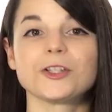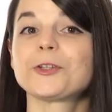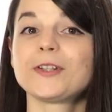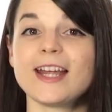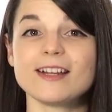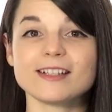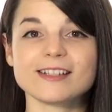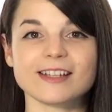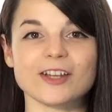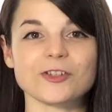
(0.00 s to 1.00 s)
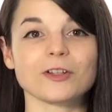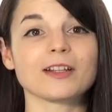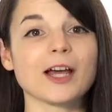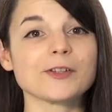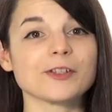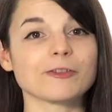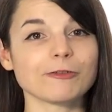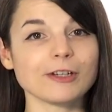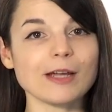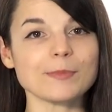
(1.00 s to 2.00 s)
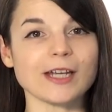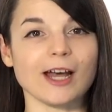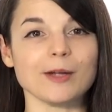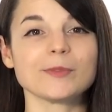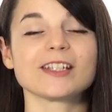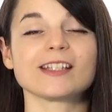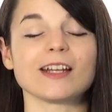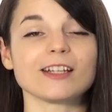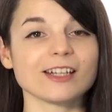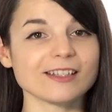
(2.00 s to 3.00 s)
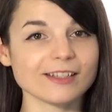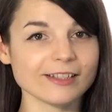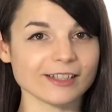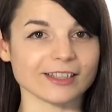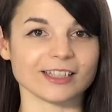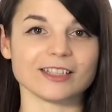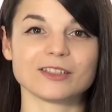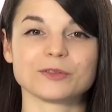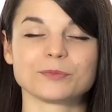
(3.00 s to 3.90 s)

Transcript: Creating a schedule allows you to free up time to study consistently.